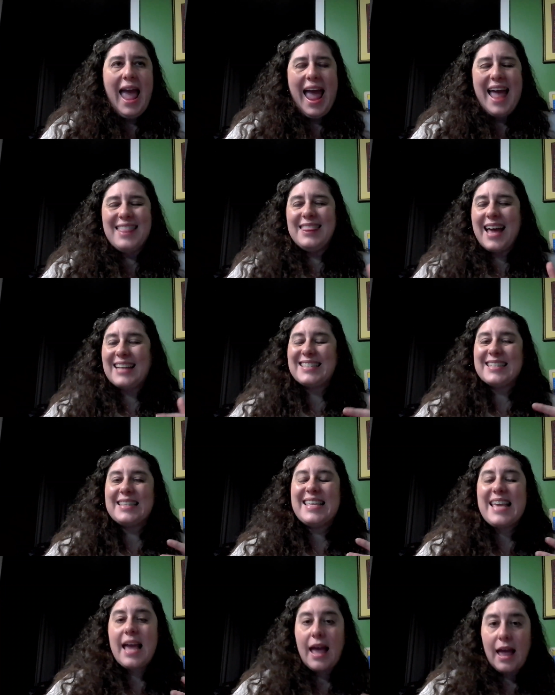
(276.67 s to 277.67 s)
and that's
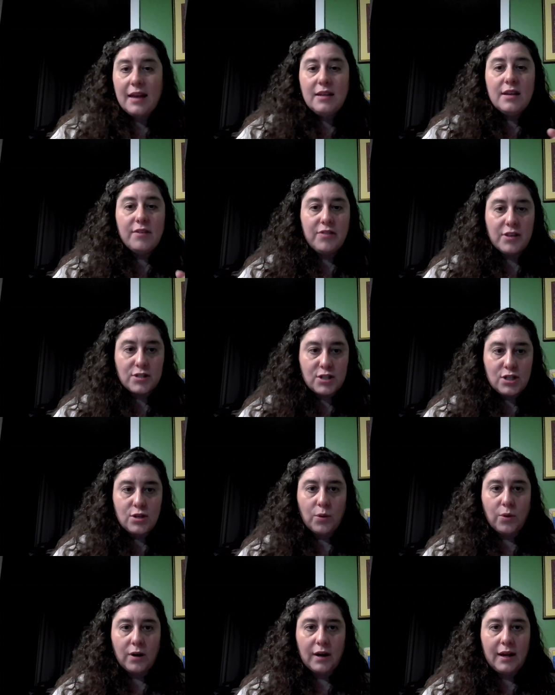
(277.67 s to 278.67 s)
the end of the
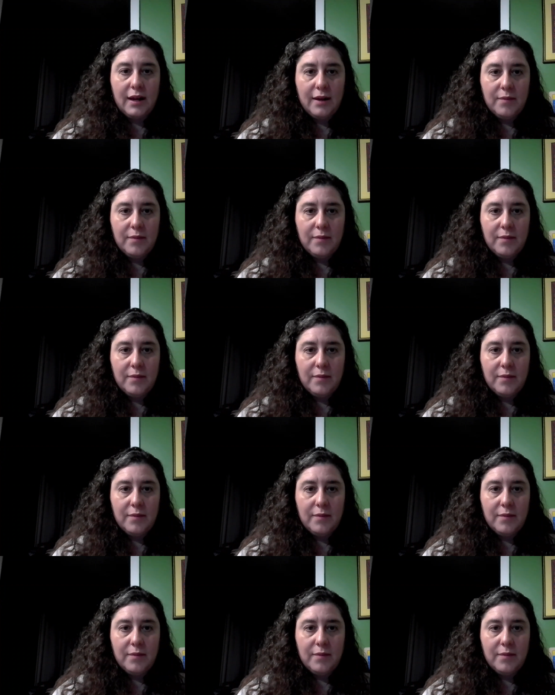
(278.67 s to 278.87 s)
story.